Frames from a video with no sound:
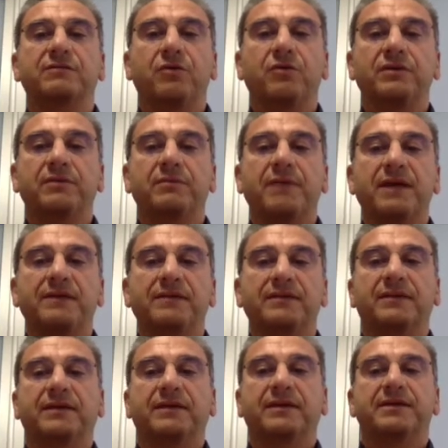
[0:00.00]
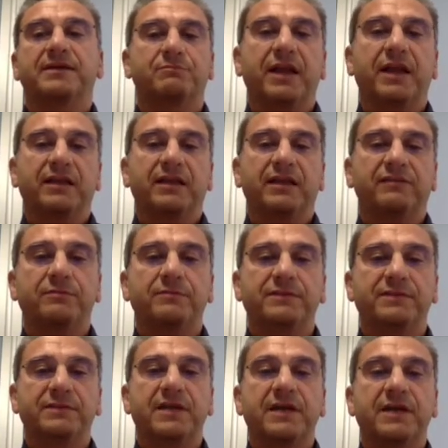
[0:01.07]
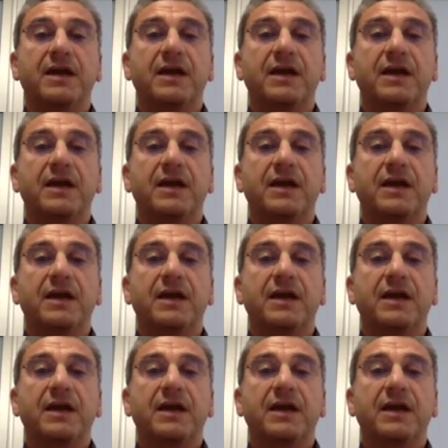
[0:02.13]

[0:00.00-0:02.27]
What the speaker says: 4 thematic research platforms,